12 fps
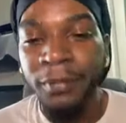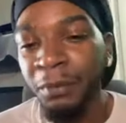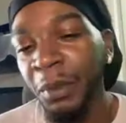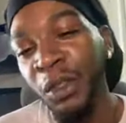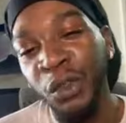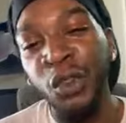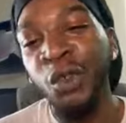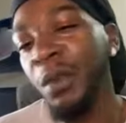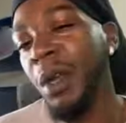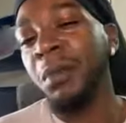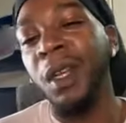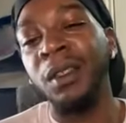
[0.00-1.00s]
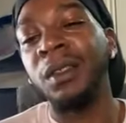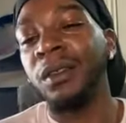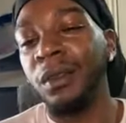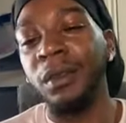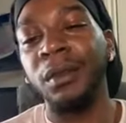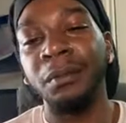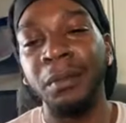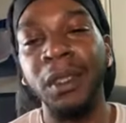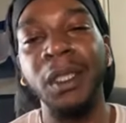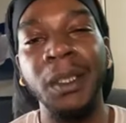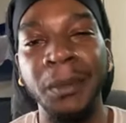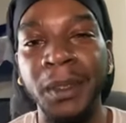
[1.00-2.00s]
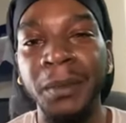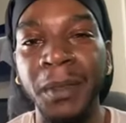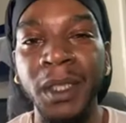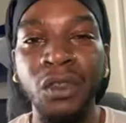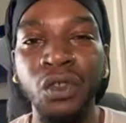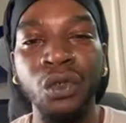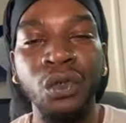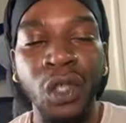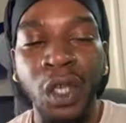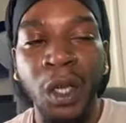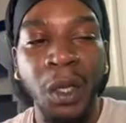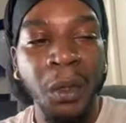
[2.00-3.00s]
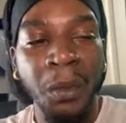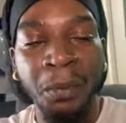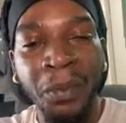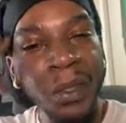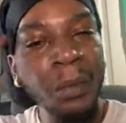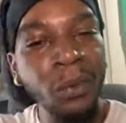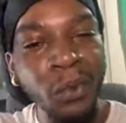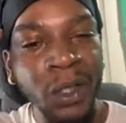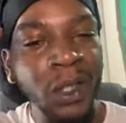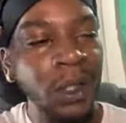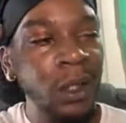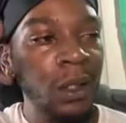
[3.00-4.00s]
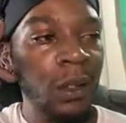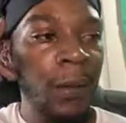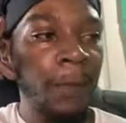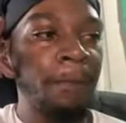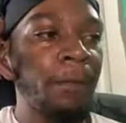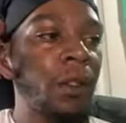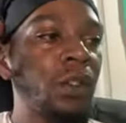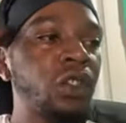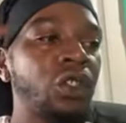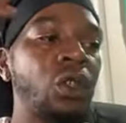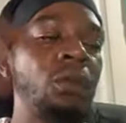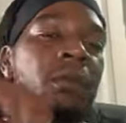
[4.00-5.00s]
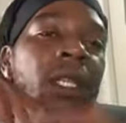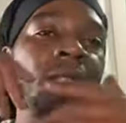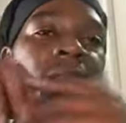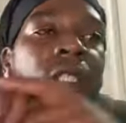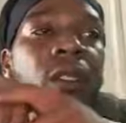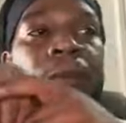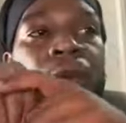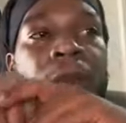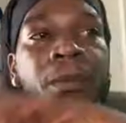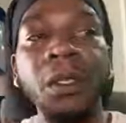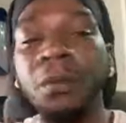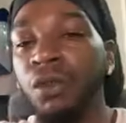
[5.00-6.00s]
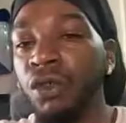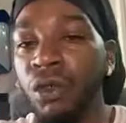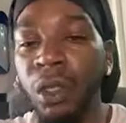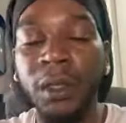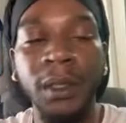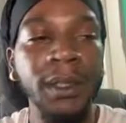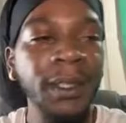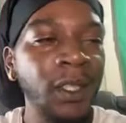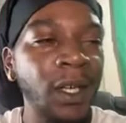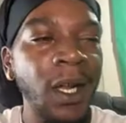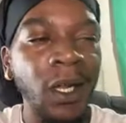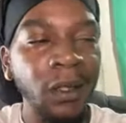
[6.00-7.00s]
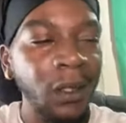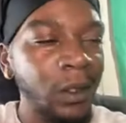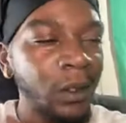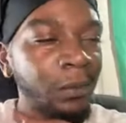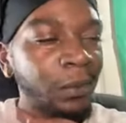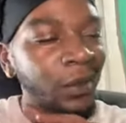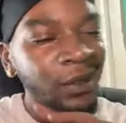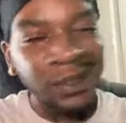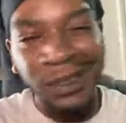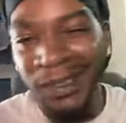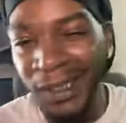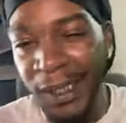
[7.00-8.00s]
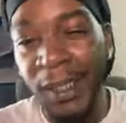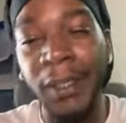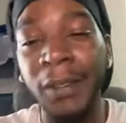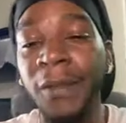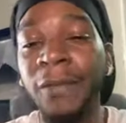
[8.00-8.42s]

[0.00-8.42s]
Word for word: Me too, my brother. Believe me, me too. People get so messed up with people going to say or how they're going to perceive